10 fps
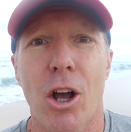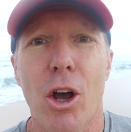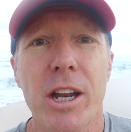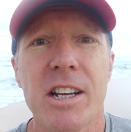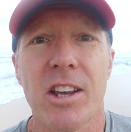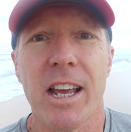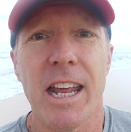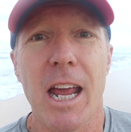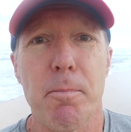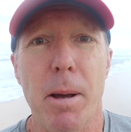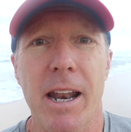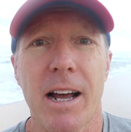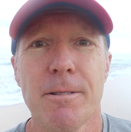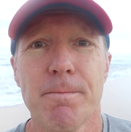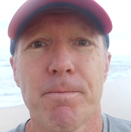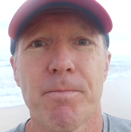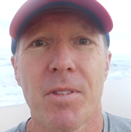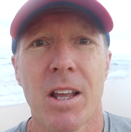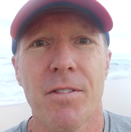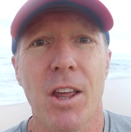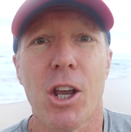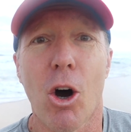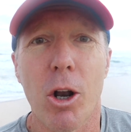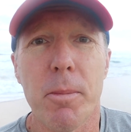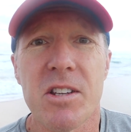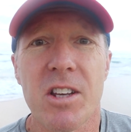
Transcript: Earnings are going to get better. The economy